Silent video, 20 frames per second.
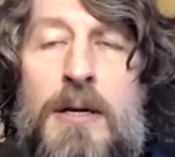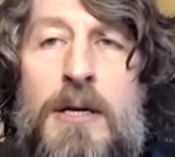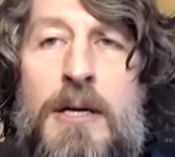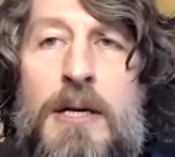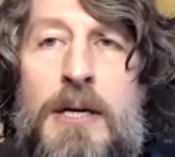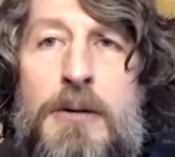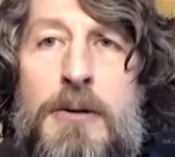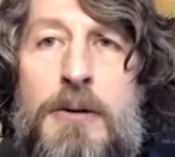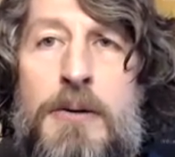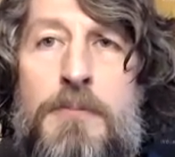
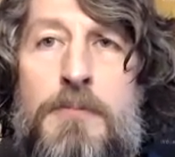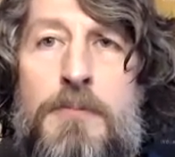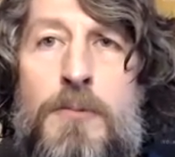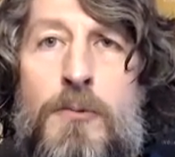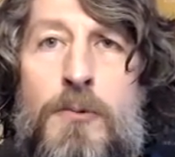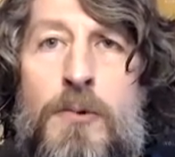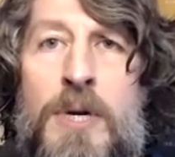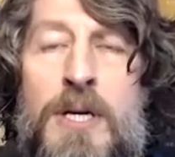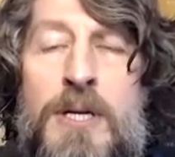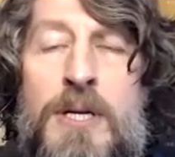um,
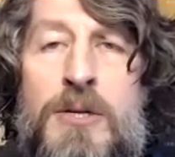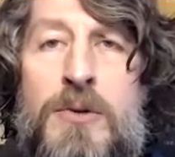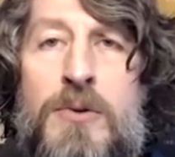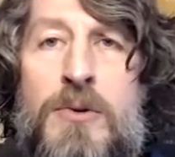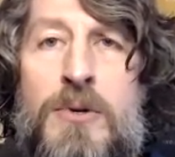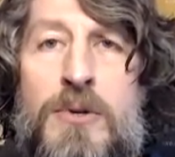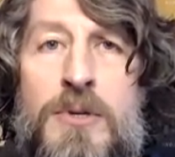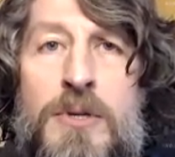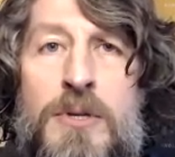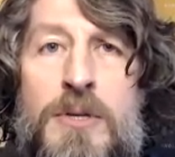
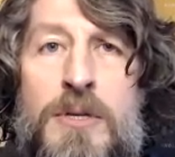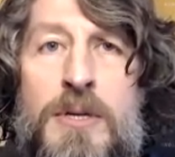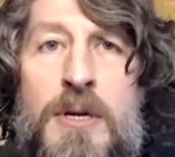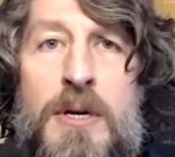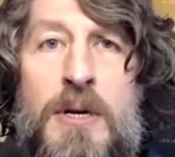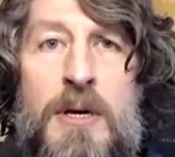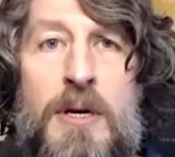resources